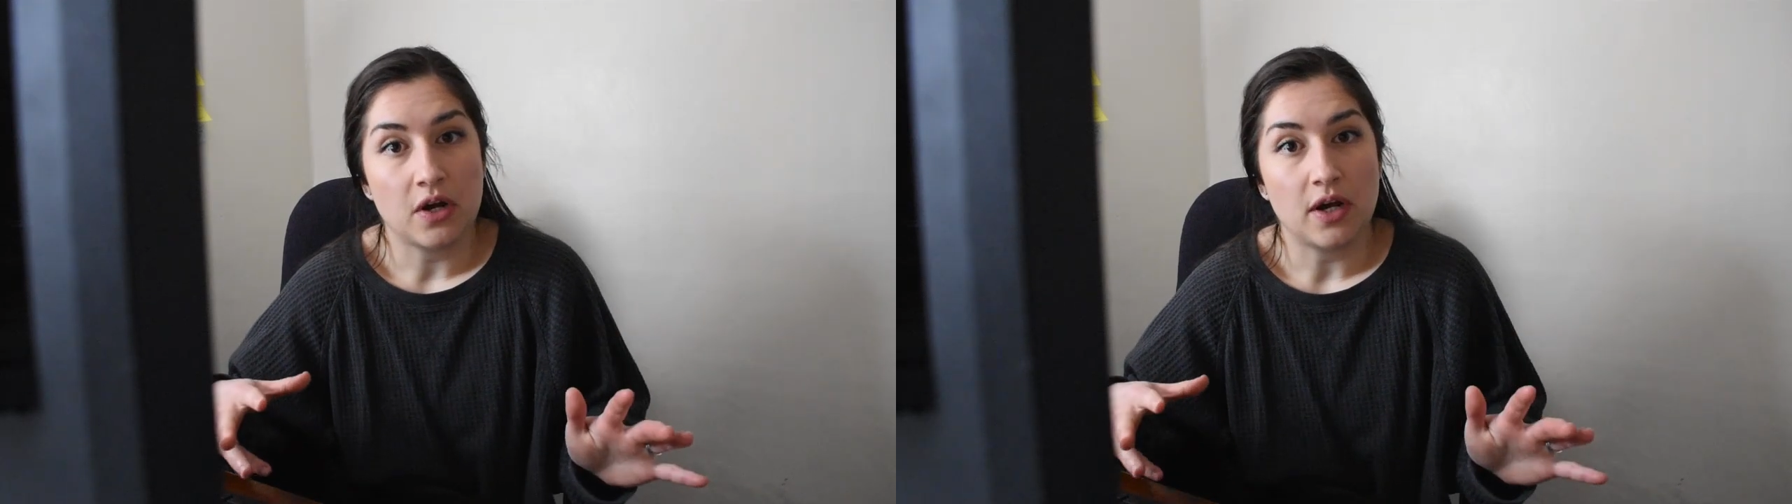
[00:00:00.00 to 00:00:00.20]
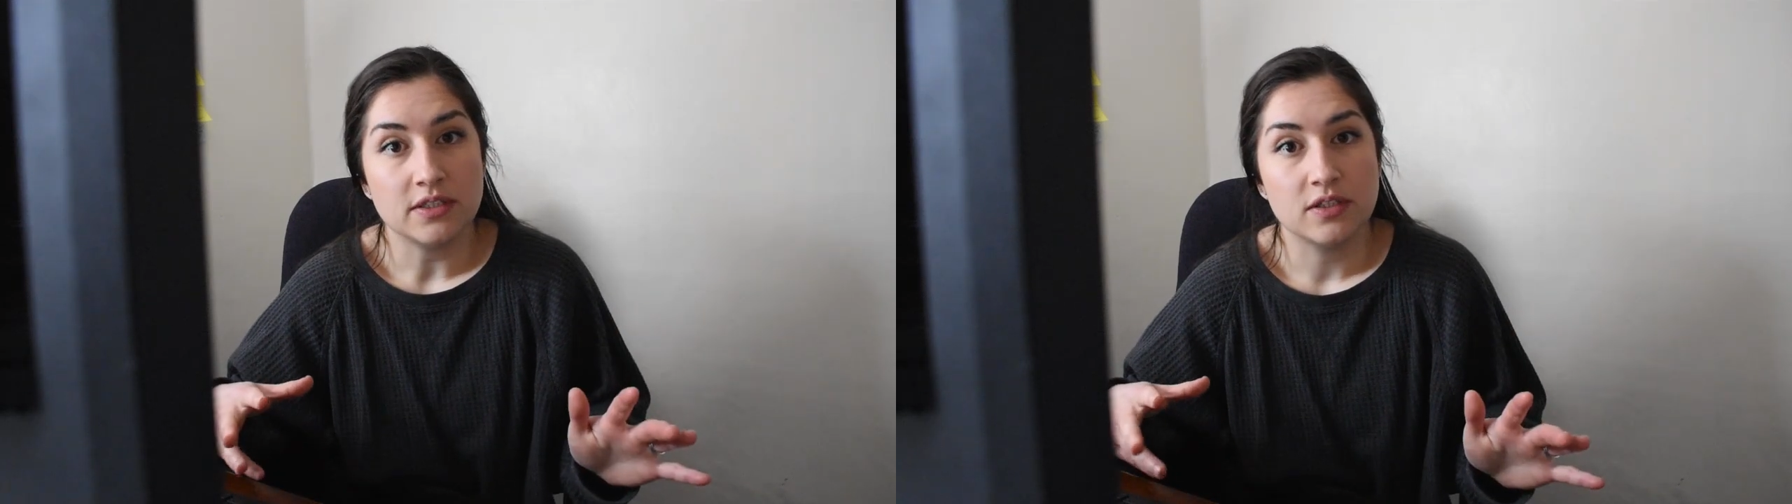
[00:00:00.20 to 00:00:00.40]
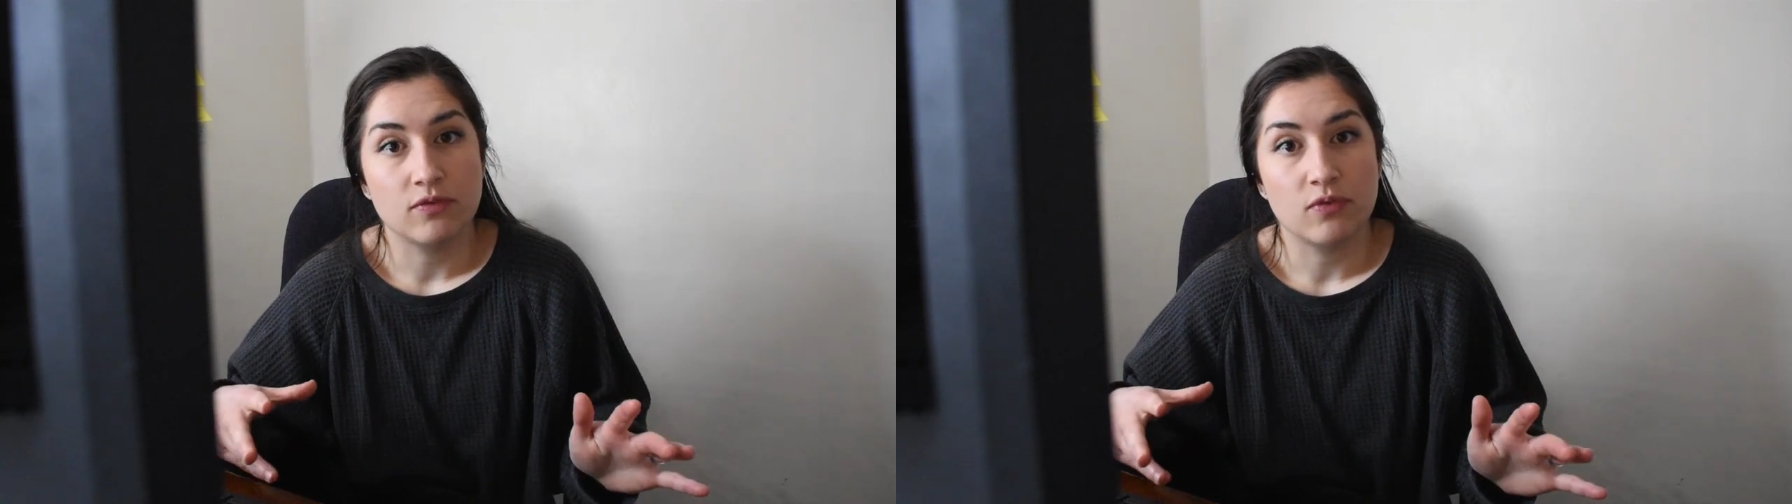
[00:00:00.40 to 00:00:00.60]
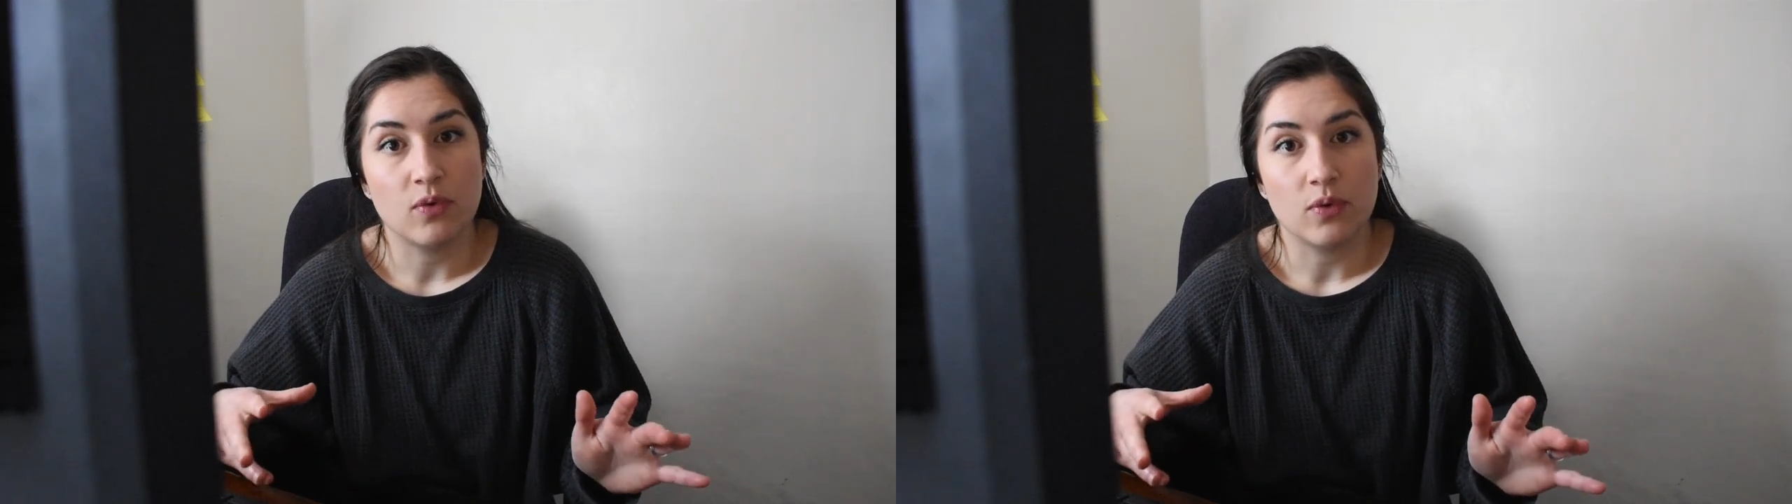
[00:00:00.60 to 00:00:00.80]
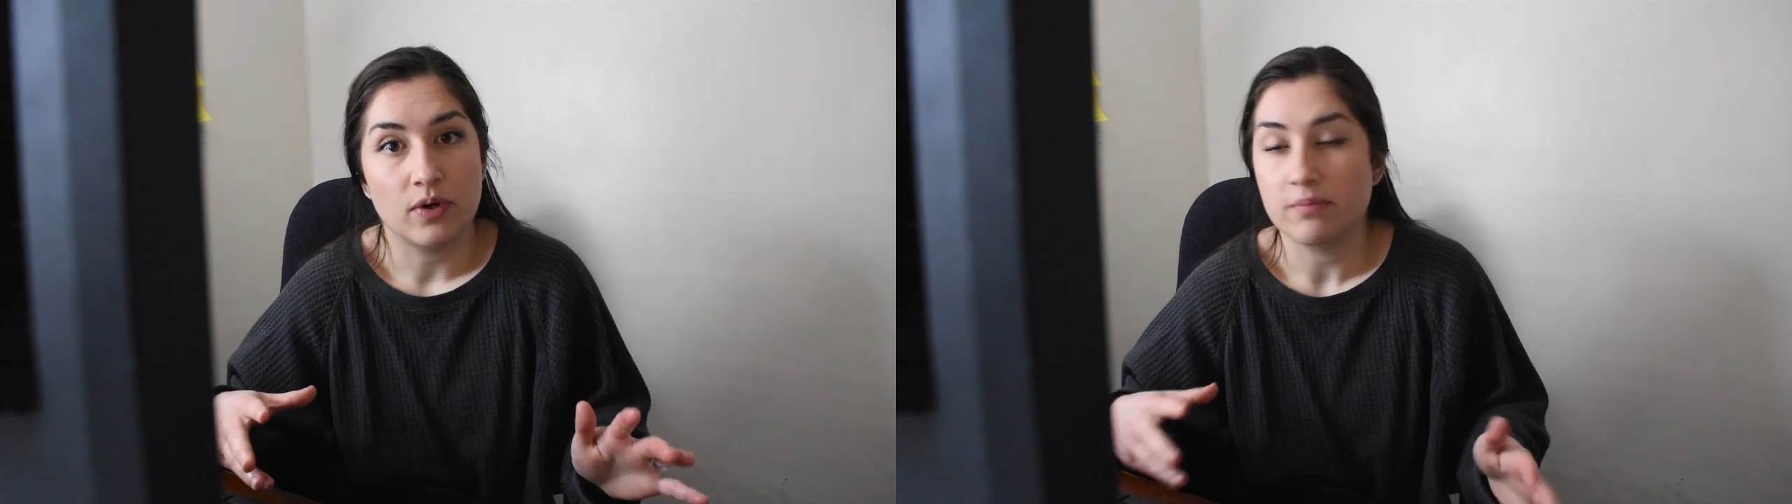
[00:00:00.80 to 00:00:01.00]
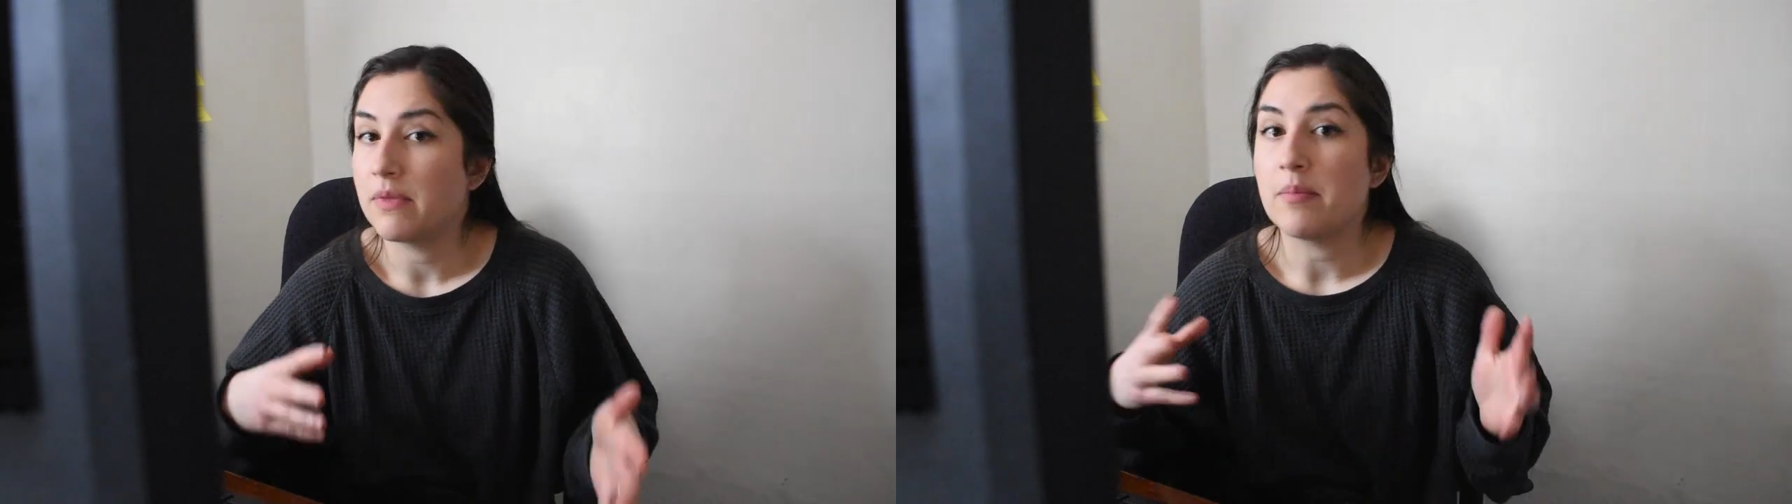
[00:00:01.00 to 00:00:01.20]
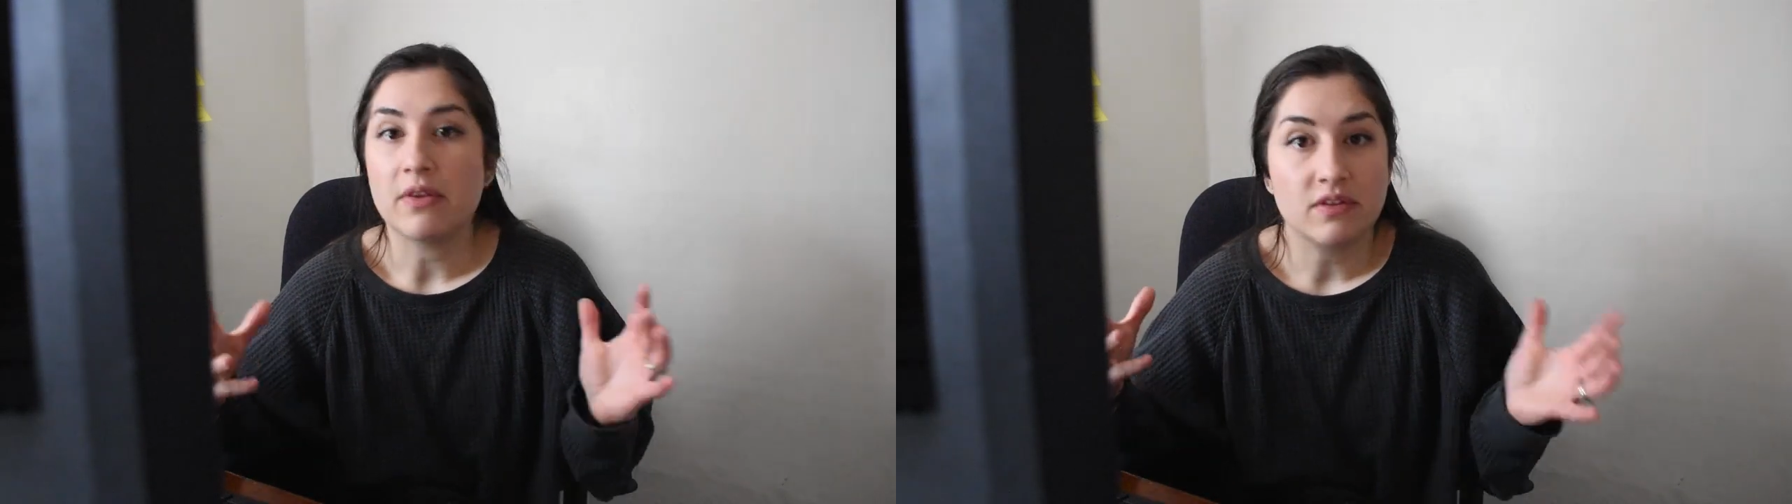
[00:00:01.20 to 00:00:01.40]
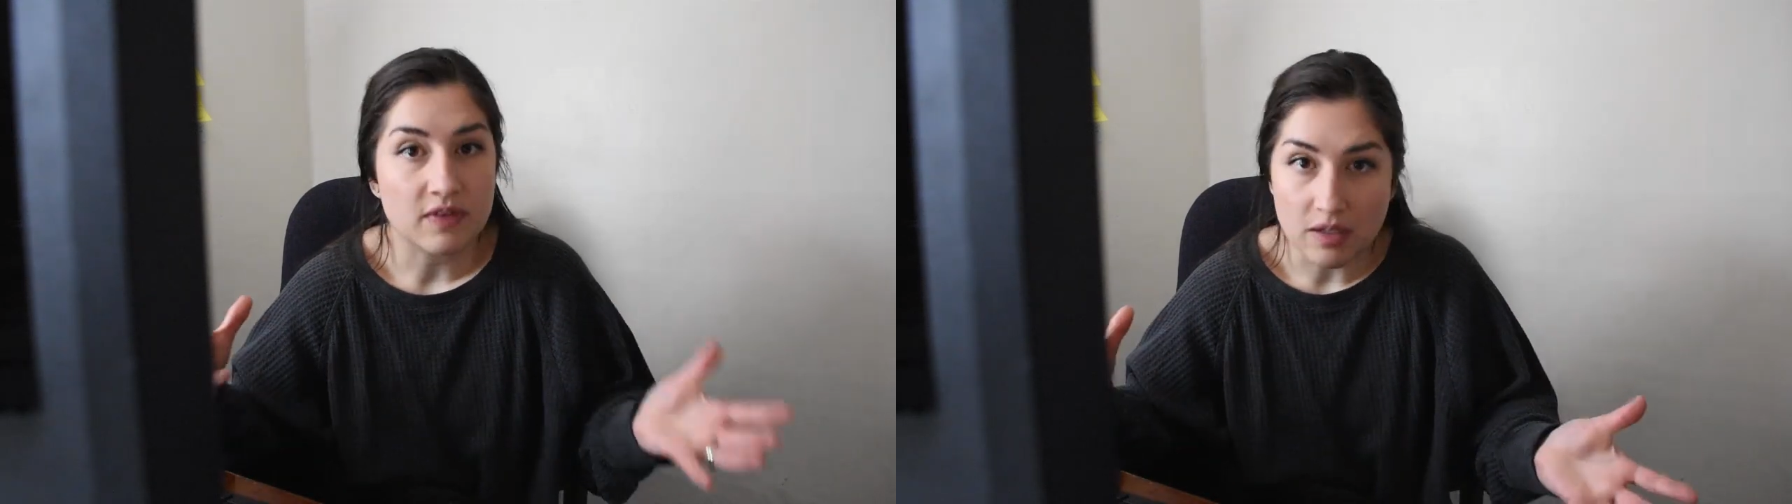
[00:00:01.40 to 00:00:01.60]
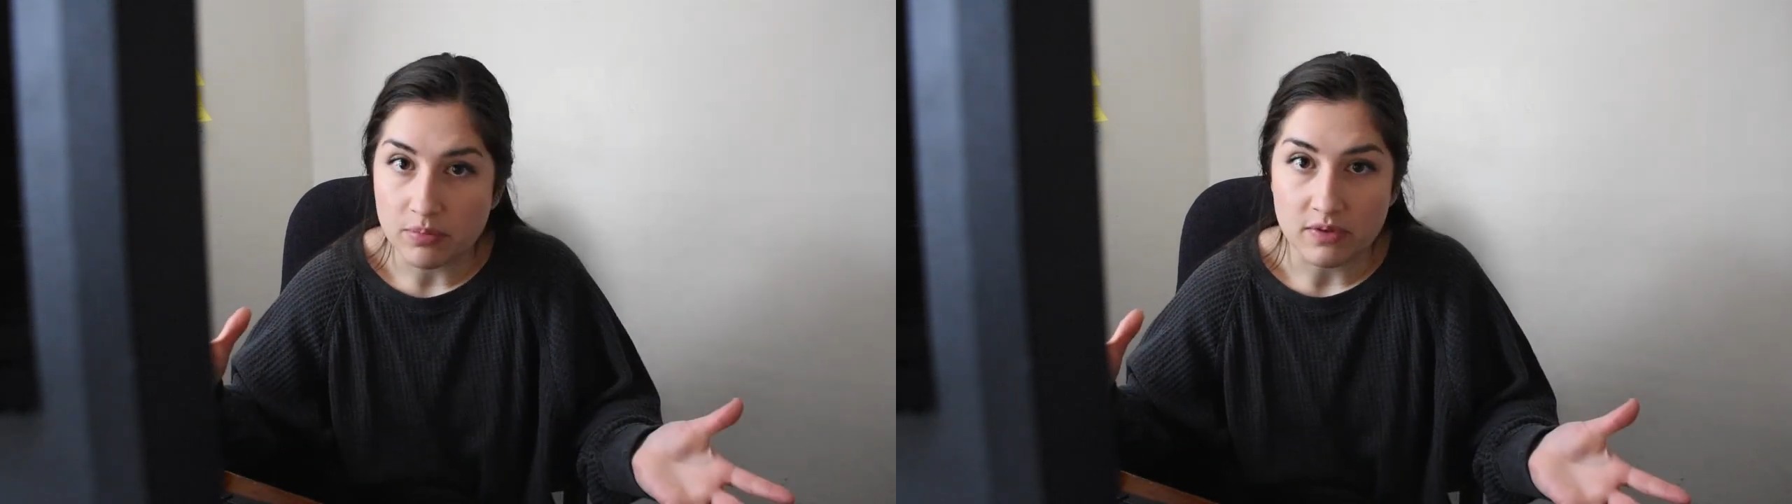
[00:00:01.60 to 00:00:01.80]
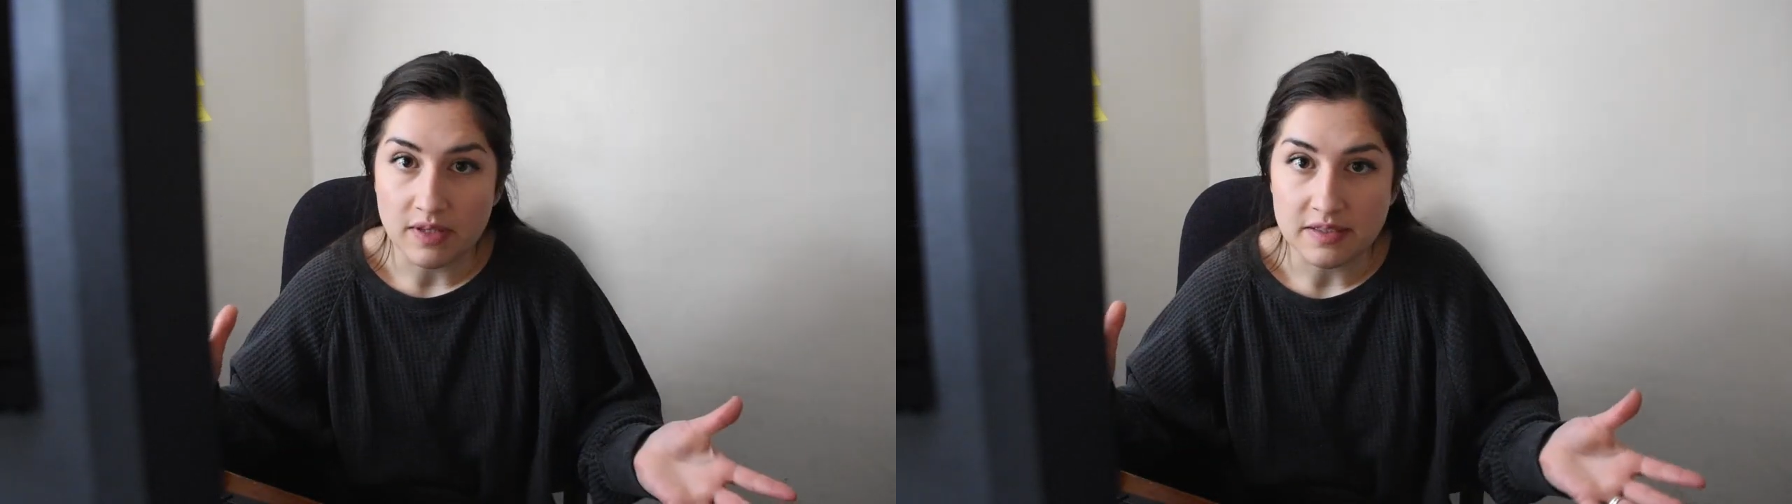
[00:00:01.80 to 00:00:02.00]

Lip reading: cost for the month of April,